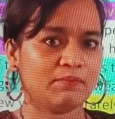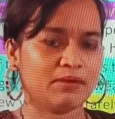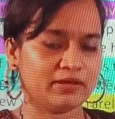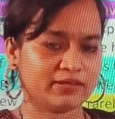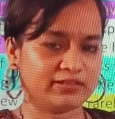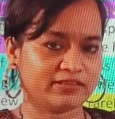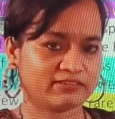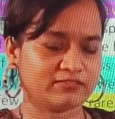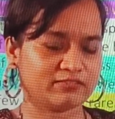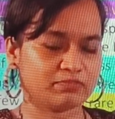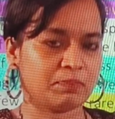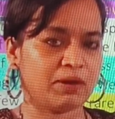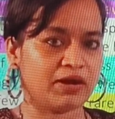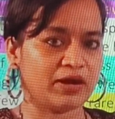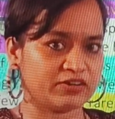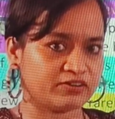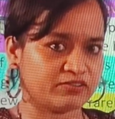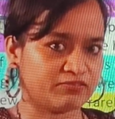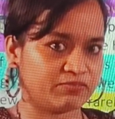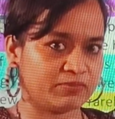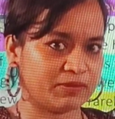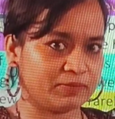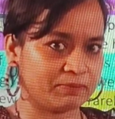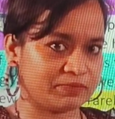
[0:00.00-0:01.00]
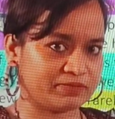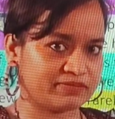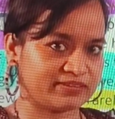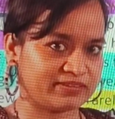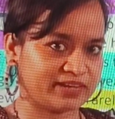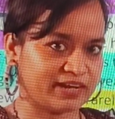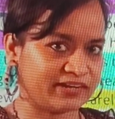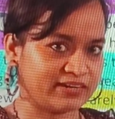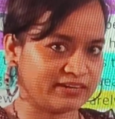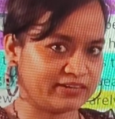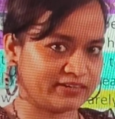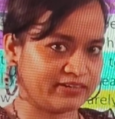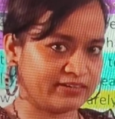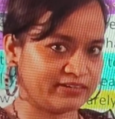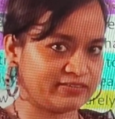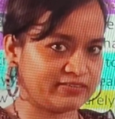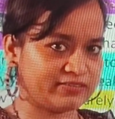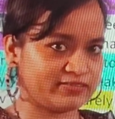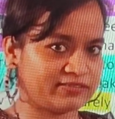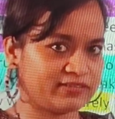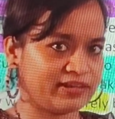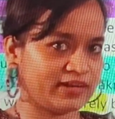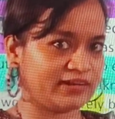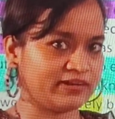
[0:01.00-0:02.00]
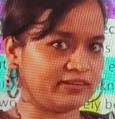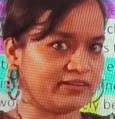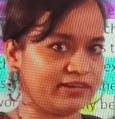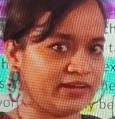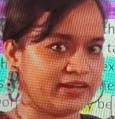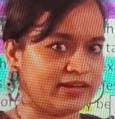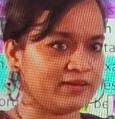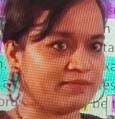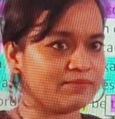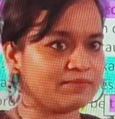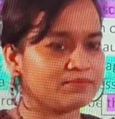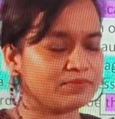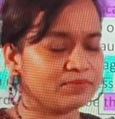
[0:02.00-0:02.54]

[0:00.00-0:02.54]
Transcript: this part of my personality, is that they